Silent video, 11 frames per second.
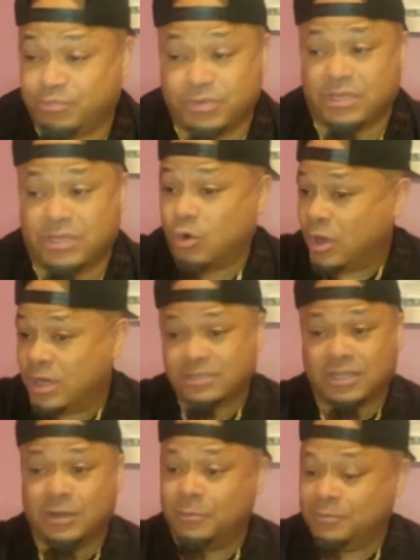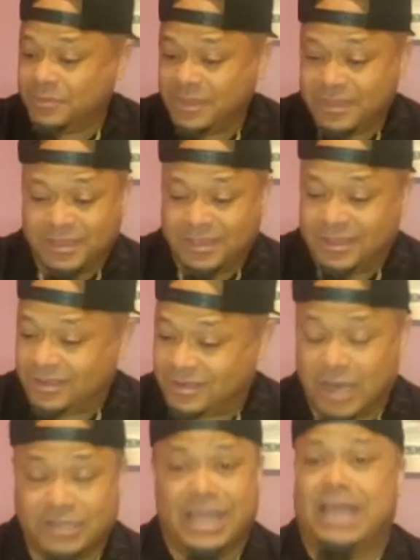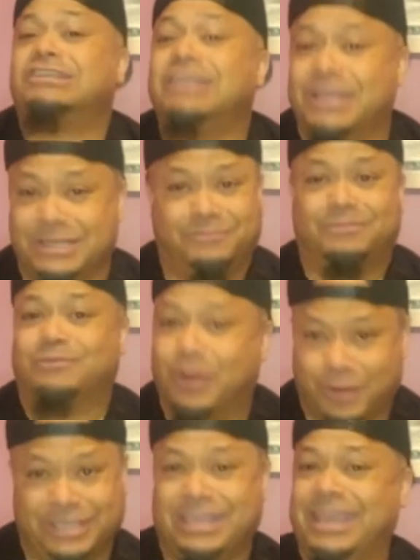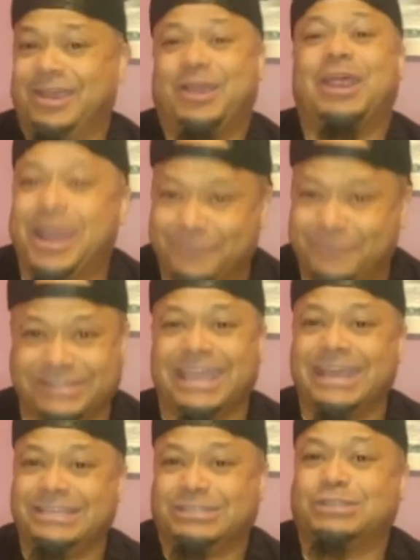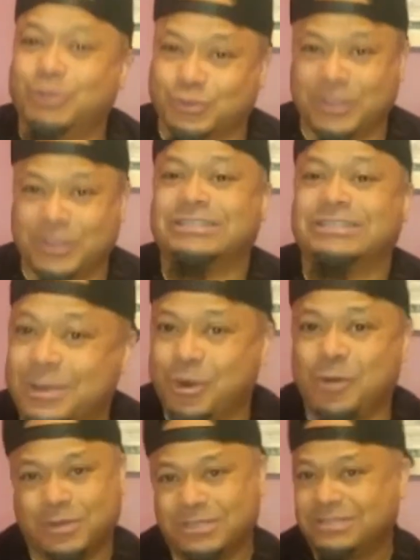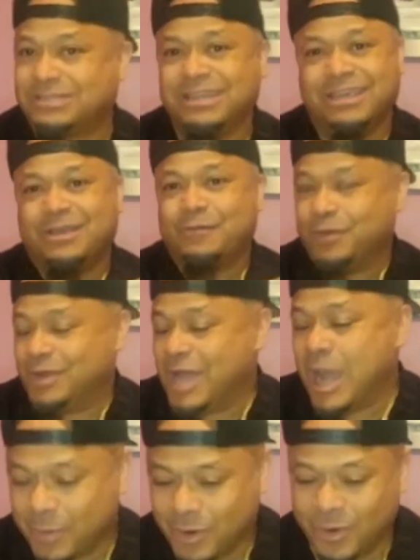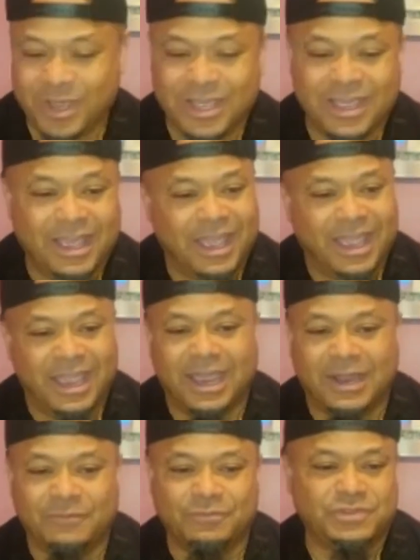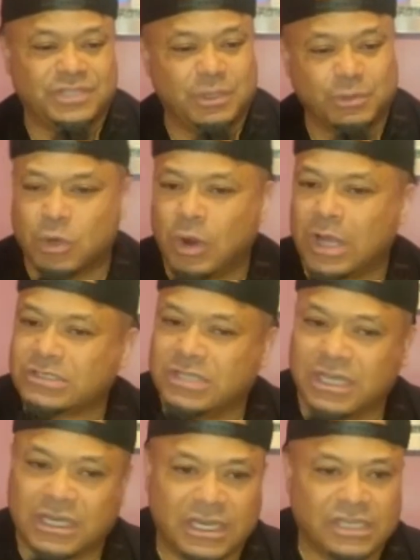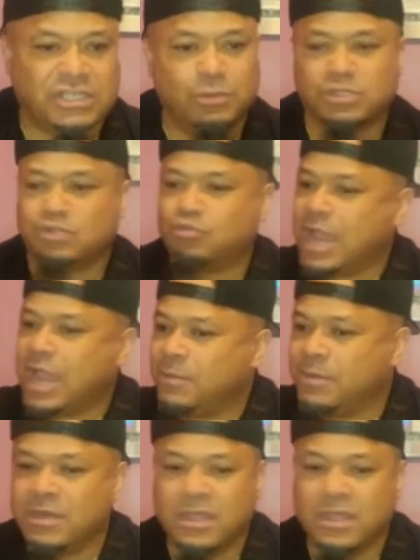on some Kardashian, her gear, everything just to do street team work was phenomenal. And she was so articulate. She was grabbing